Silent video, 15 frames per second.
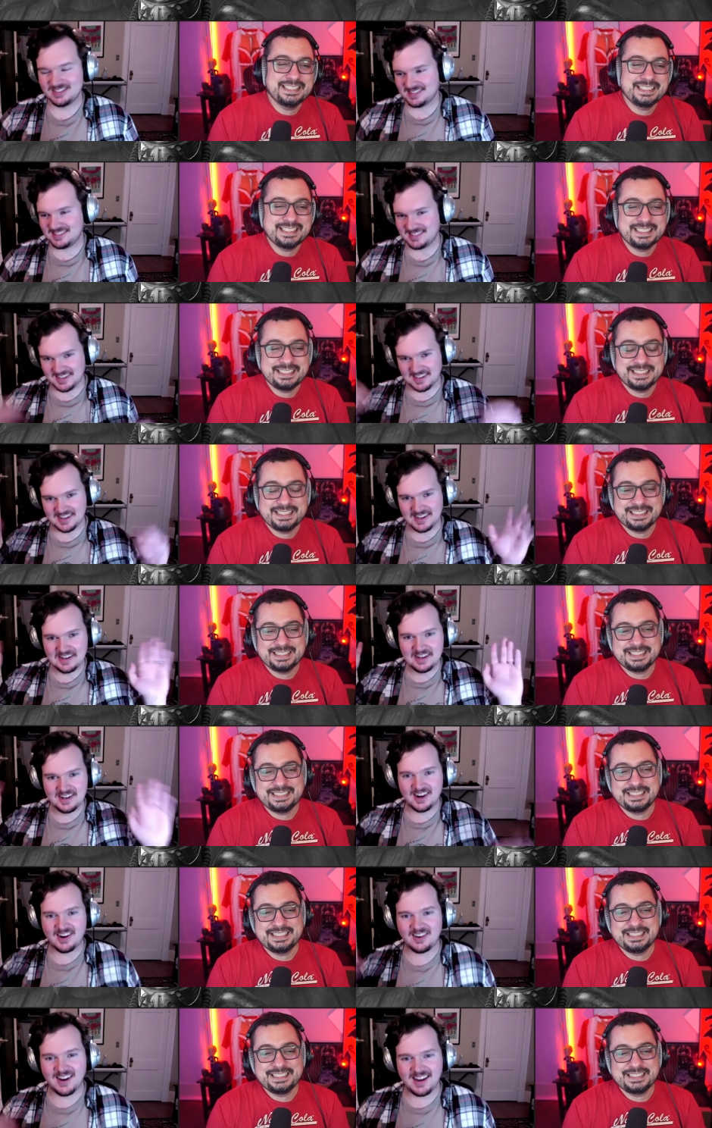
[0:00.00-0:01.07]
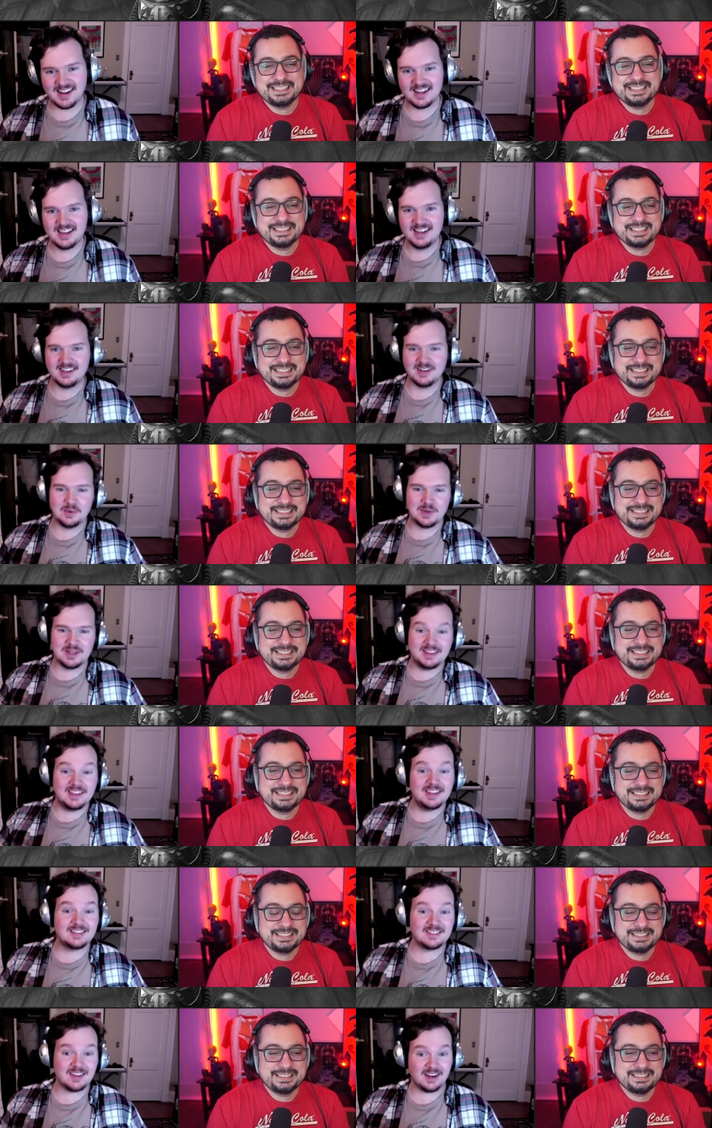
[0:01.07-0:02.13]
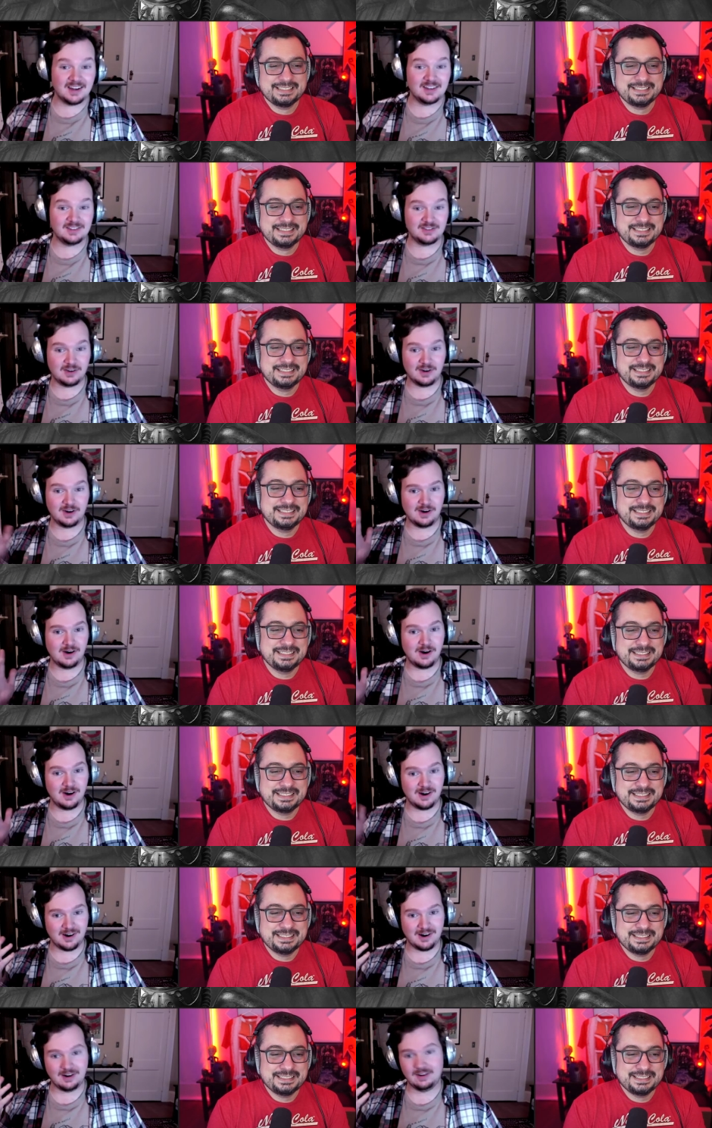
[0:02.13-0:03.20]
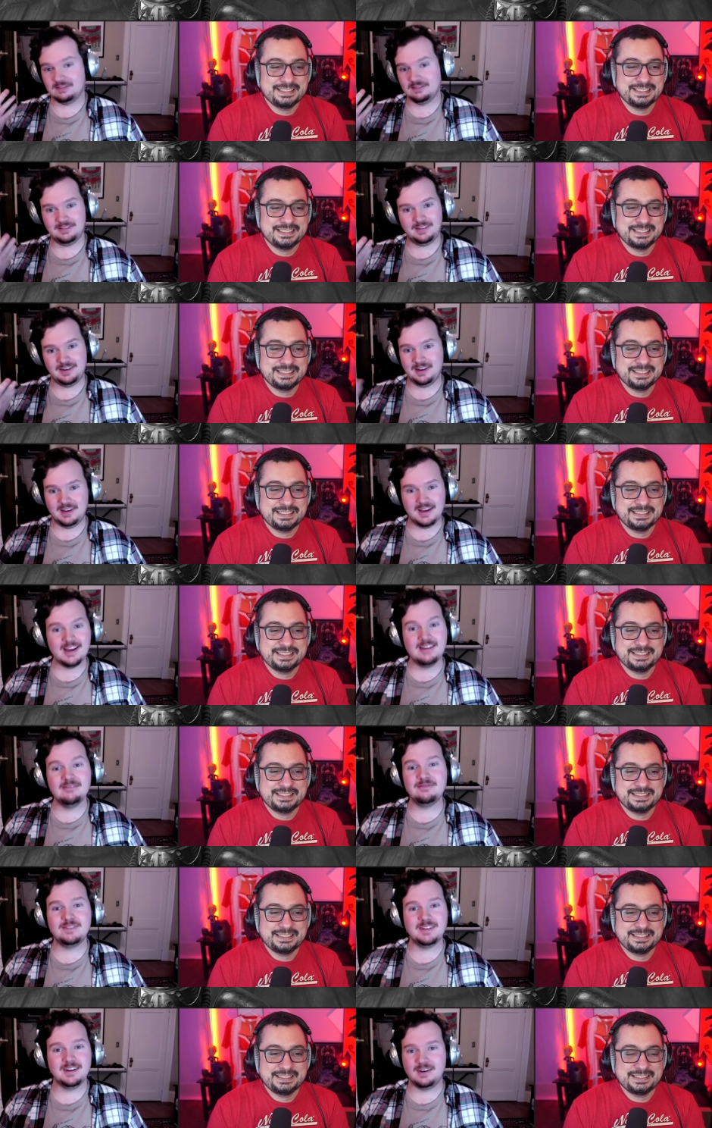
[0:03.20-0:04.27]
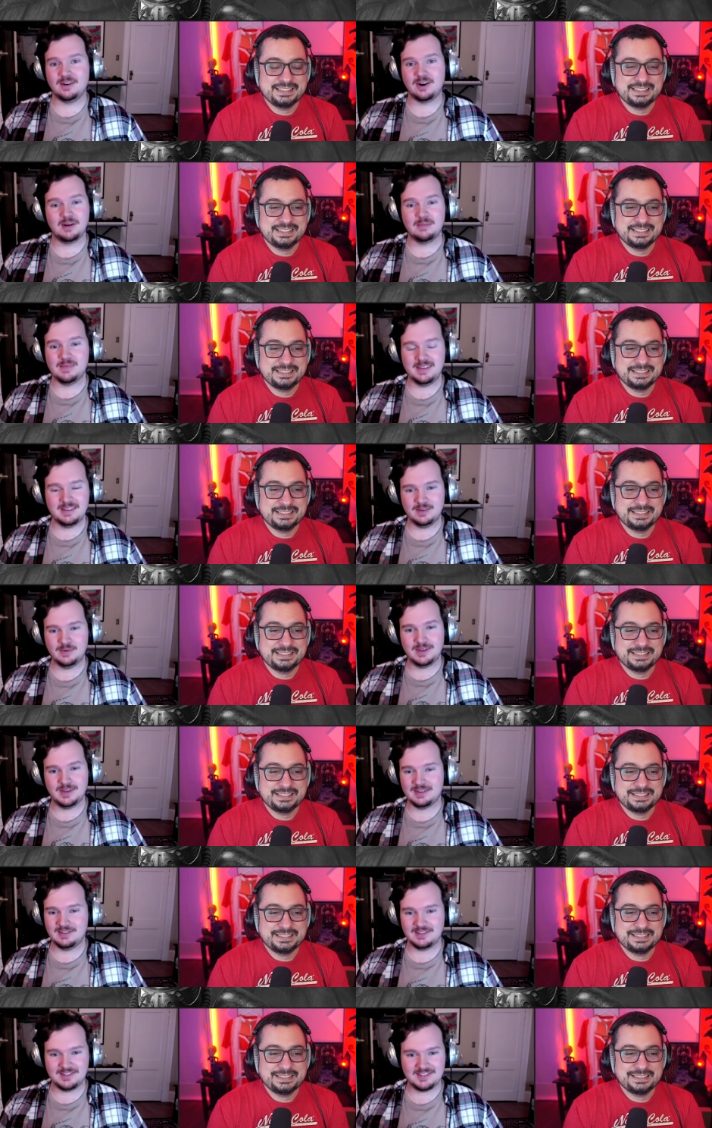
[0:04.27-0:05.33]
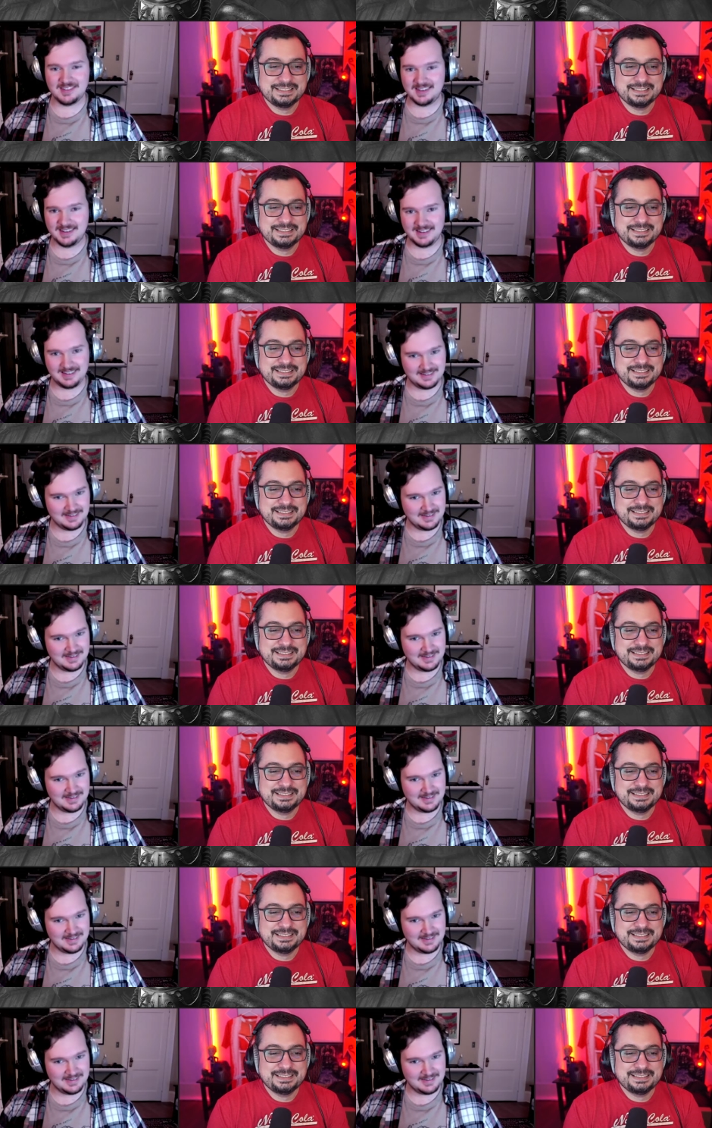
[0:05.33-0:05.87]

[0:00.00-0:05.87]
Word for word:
Speaker 1: It's like all right, you know what? These guys are our infinite army that we can just like